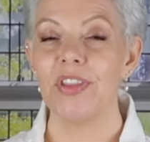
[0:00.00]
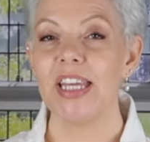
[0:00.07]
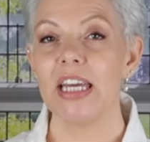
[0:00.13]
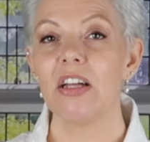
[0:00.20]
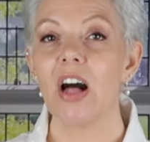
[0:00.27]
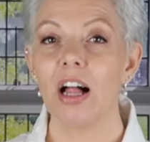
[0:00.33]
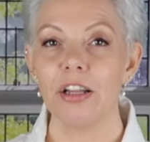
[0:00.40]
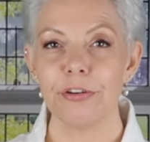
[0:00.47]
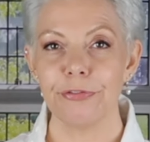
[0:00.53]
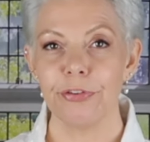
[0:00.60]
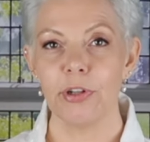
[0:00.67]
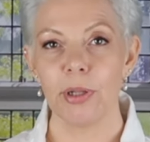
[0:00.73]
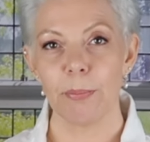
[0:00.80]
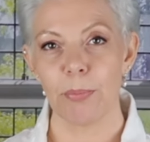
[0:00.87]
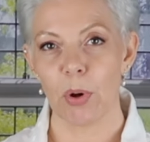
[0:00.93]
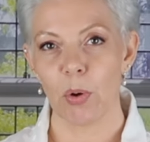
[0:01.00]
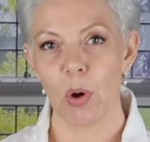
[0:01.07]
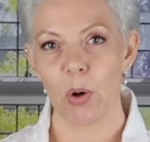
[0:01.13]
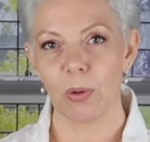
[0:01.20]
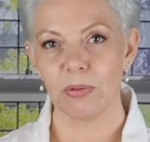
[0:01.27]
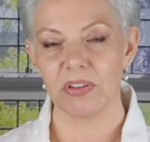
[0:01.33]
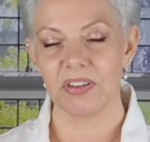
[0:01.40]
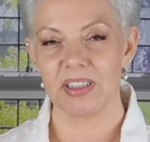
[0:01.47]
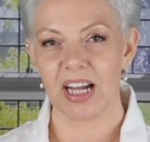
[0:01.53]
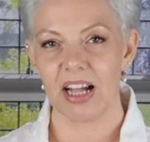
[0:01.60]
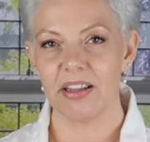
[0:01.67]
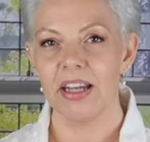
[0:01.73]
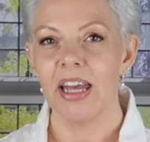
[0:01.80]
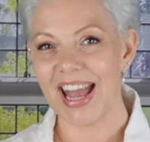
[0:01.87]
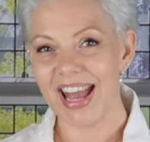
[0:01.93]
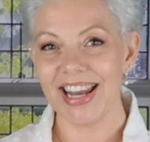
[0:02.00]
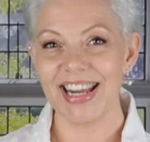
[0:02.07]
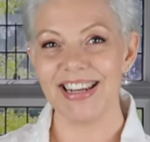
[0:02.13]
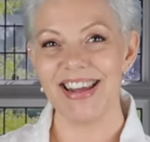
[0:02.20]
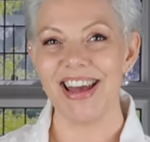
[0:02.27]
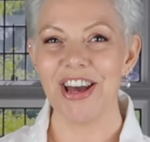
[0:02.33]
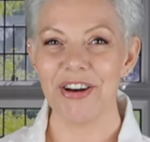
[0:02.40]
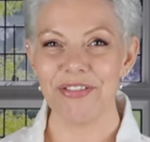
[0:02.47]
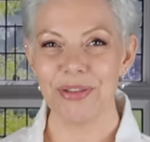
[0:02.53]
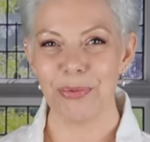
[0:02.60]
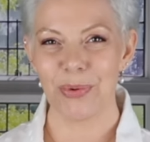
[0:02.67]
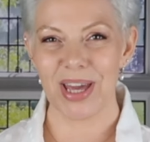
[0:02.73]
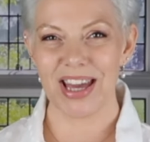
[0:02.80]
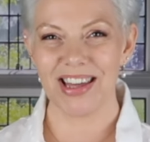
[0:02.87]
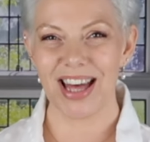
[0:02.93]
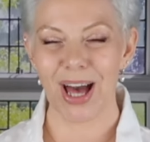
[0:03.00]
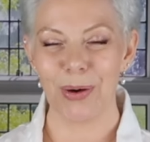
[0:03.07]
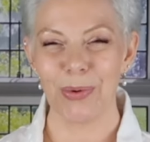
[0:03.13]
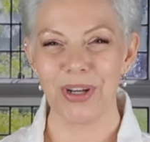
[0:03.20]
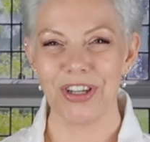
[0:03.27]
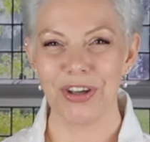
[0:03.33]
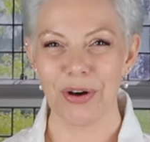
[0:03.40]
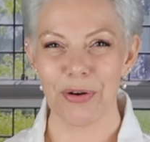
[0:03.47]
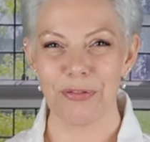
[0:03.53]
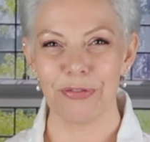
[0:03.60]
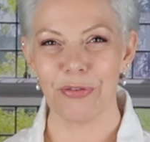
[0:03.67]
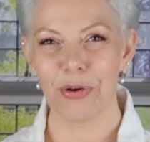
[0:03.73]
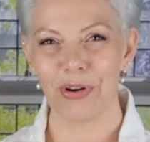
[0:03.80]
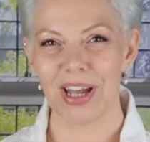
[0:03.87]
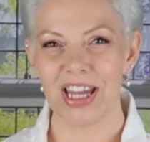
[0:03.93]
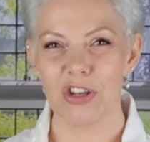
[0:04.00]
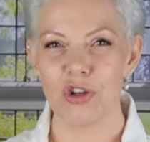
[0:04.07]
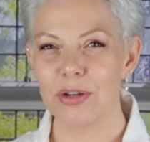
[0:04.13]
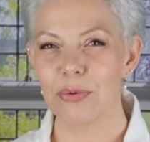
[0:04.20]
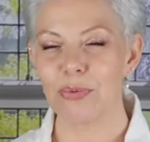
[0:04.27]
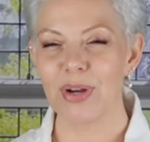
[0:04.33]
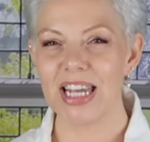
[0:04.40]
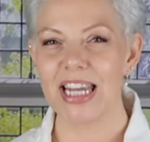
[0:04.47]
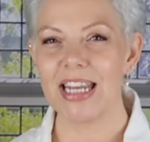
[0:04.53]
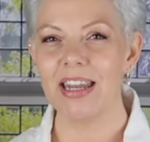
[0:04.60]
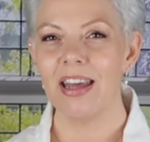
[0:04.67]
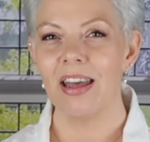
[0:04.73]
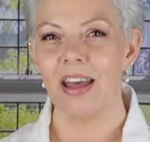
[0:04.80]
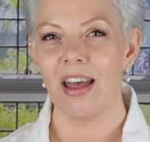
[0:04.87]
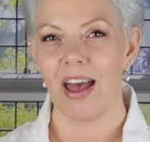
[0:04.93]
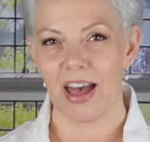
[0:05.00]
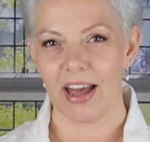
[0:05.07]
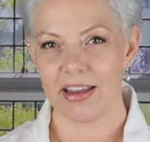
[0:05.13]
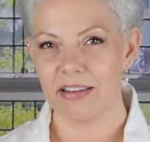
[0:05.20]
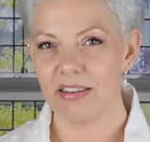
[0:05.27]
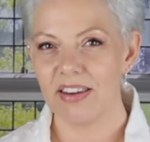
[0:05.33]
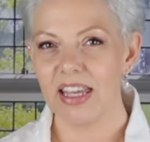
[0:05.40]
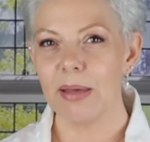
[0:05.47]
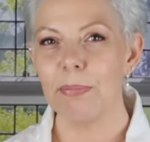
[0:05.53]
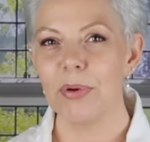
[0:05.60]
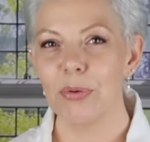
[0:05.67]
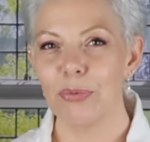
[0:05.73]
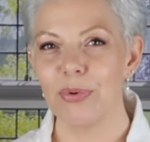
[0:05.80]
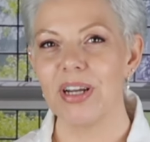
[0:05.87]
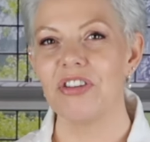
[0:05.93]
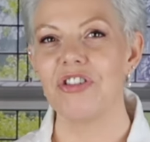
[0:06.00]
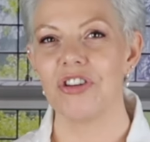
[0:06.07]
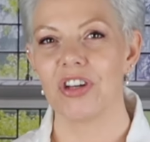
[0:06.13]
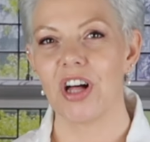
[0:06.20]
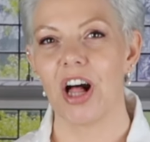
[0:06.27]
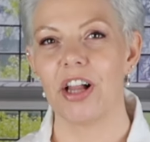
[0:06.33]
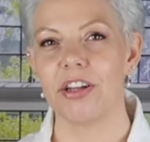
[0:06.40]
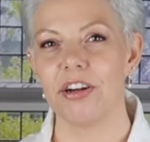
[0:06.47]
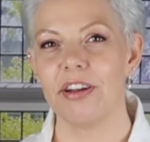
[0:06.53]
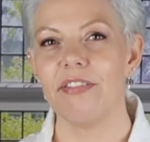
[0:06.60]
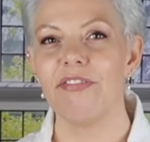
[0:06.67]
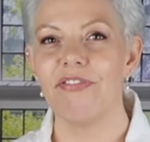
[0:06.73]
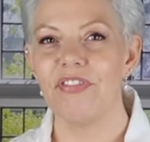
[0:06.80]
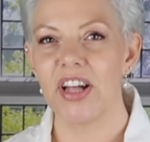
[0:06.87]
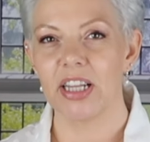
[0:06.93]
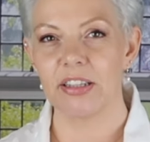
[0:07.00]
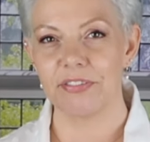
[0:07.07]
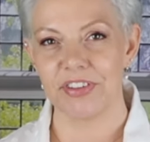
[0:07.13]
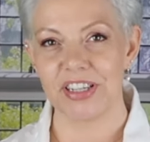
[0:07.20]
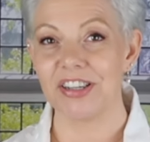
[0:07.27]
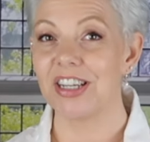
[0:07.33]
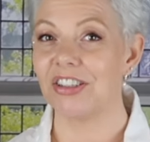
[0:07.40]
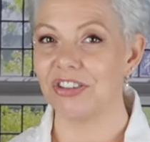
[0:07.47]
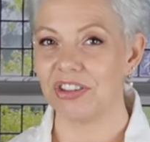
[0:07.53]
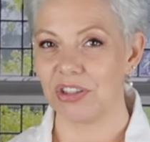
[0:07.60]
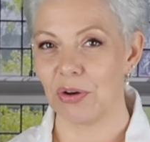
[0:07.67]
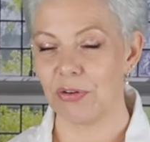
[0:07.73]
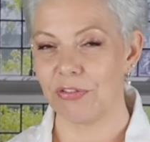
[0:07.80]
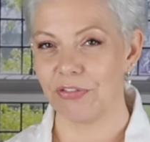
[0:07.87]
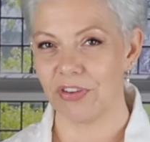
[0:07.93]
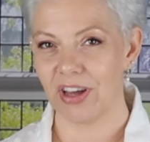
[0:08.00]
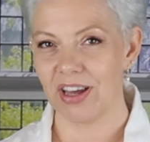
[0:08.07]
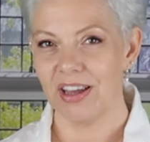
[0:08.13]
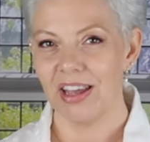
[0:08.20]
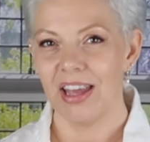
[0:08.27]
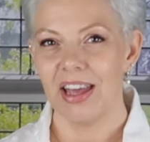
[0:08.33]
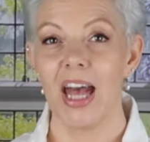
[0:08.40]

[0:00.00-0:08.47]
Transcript: the colorful boho style, any day of the week I would go for a green, deep, rich color velvet sofa.